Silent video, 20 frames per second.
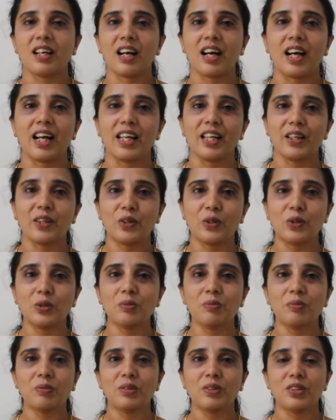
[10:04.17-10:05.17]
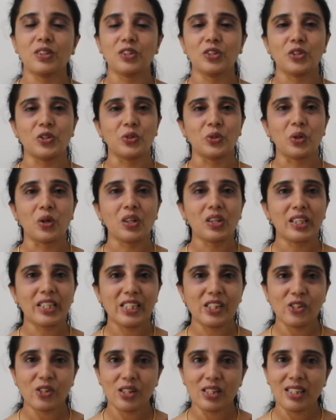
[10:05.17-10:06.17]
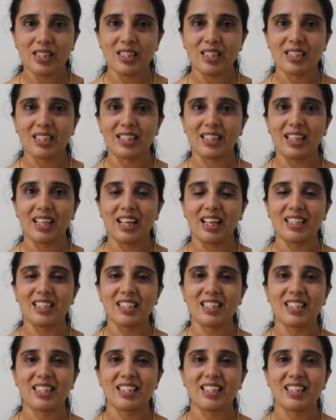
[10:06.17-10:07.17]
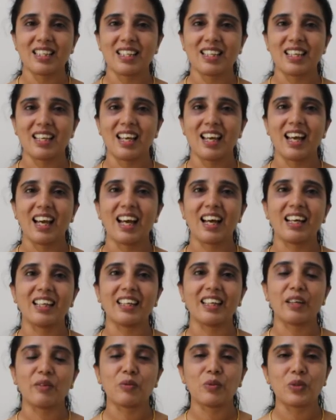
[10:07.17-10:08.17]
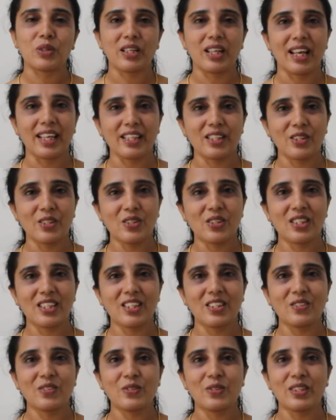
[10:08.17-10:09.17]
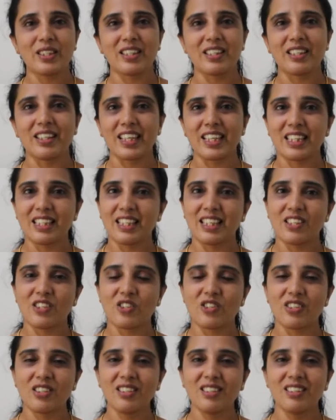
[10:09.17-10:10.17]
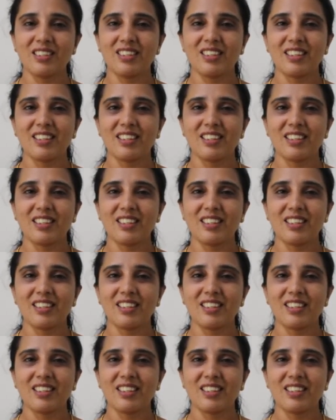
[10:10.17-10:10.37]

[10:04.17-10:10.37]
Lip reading: I hope you all enjoyed this class and I would like to see you in the next session.